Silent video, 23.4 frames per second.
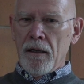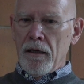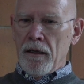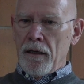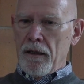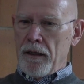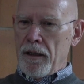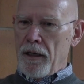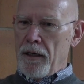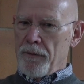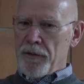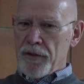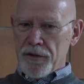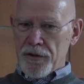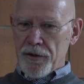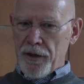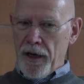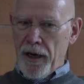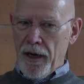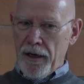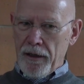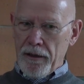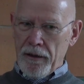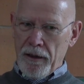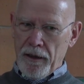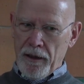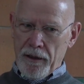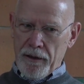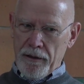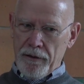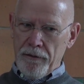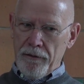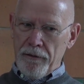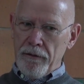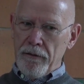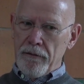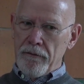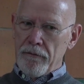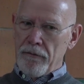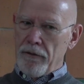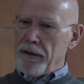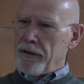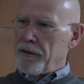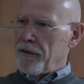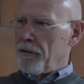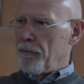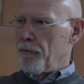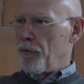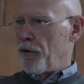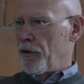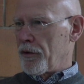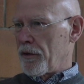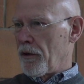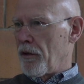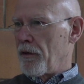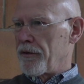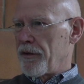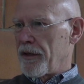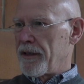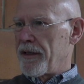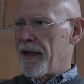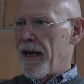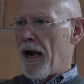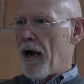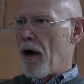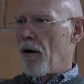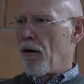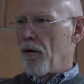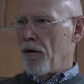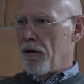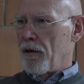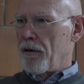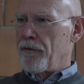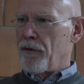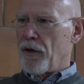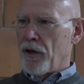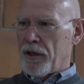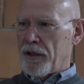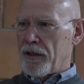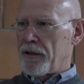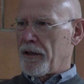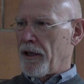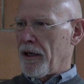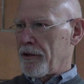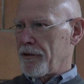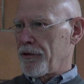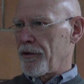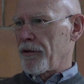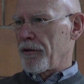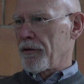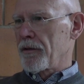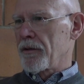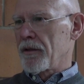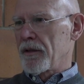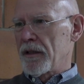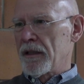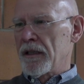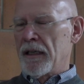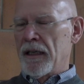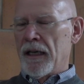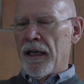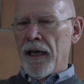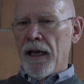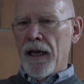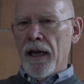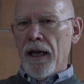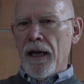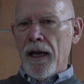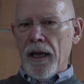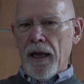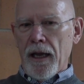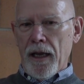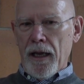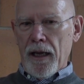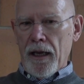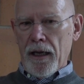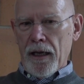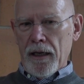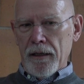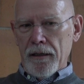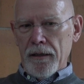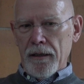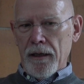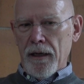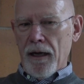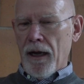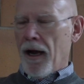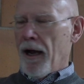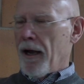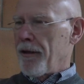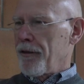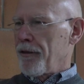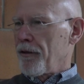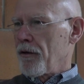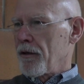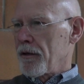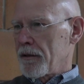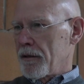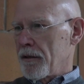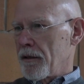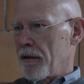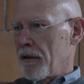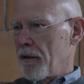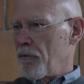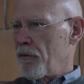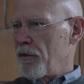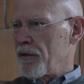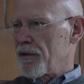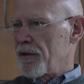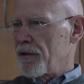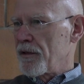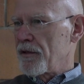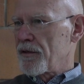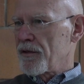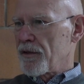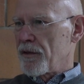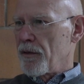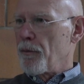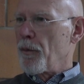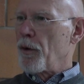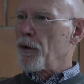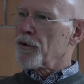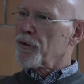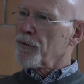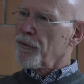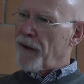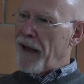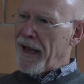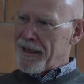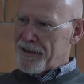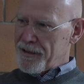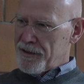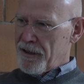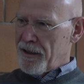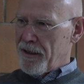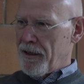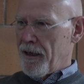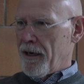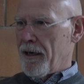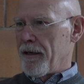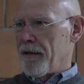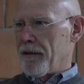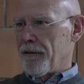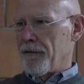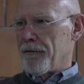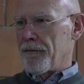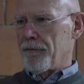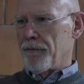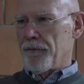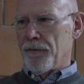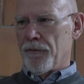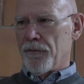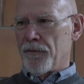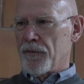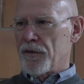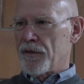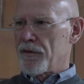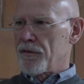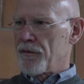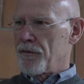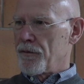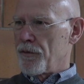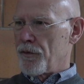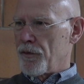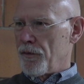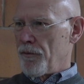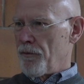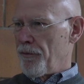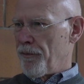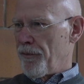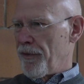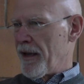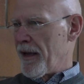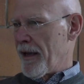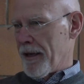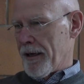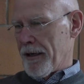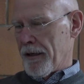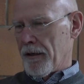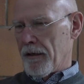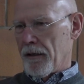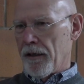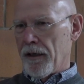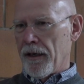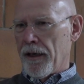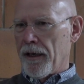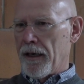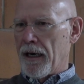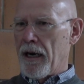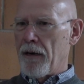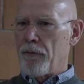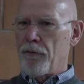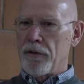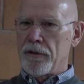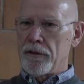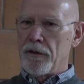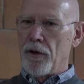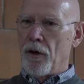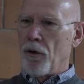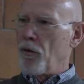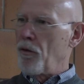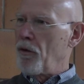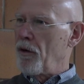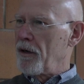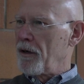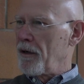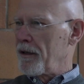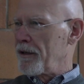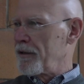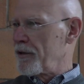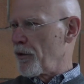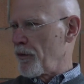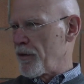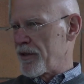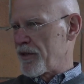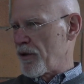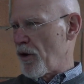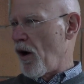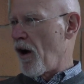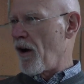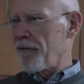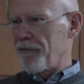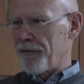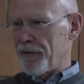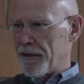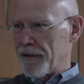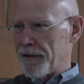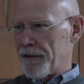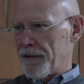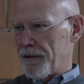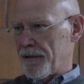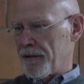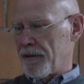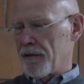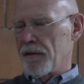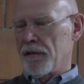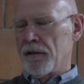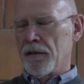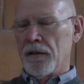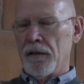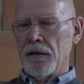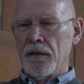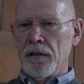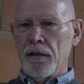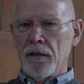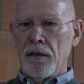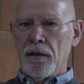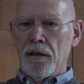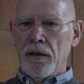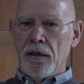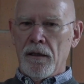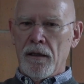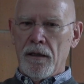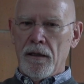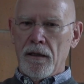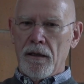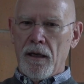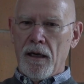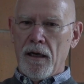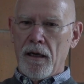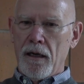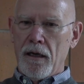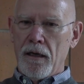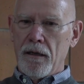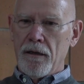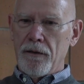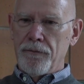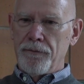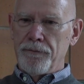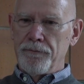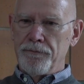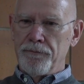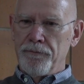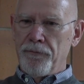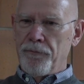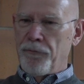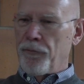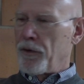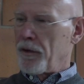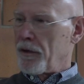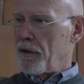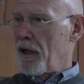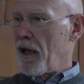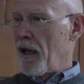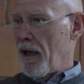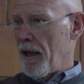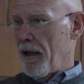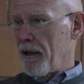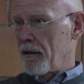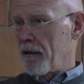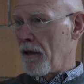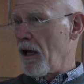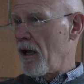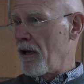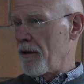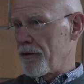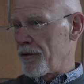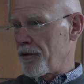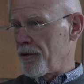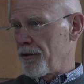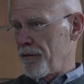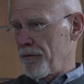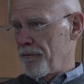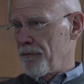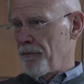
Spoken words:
And Amos Chang had written a book on the Tao of architecture. And I thought that it was just the most fascinating thing. And I would go into his office at lunch,